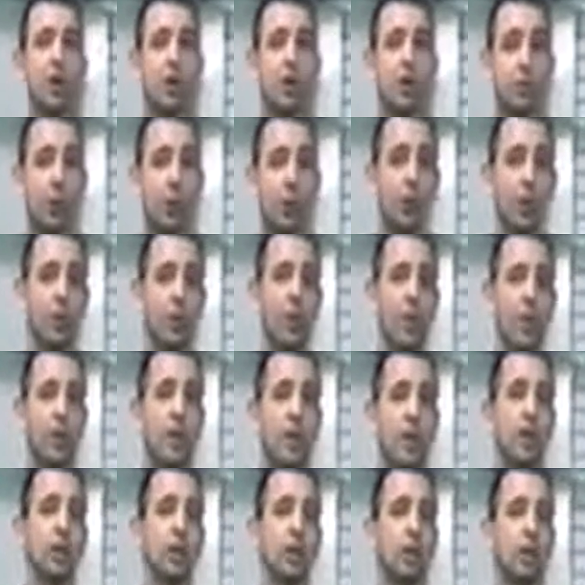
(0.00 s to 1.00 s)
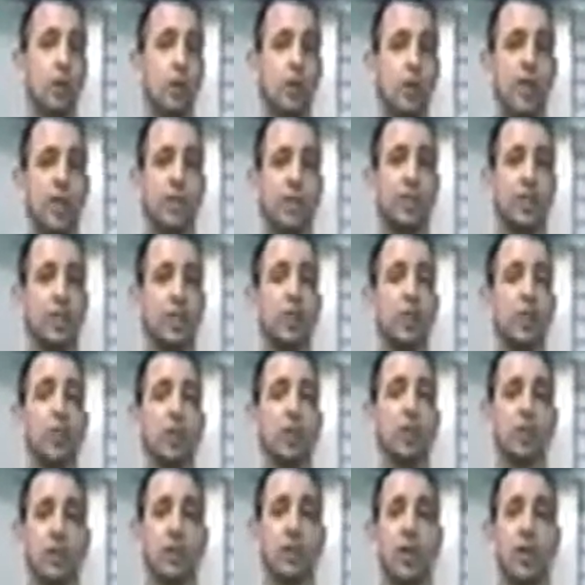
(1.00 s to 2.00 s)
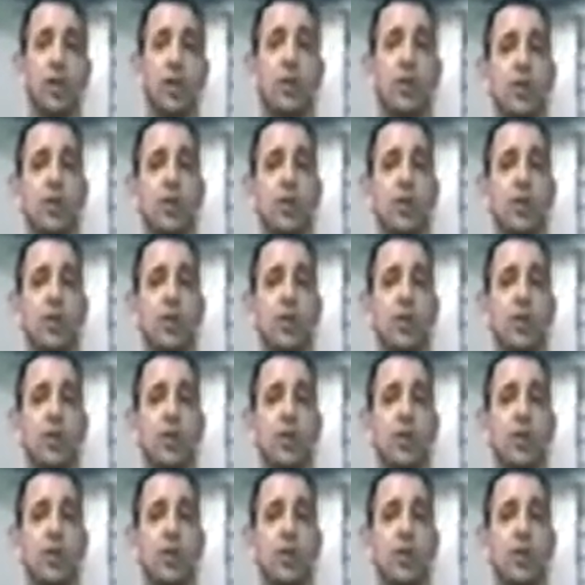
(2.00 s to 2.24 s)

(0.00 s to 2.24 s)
in, more of a traditional martial art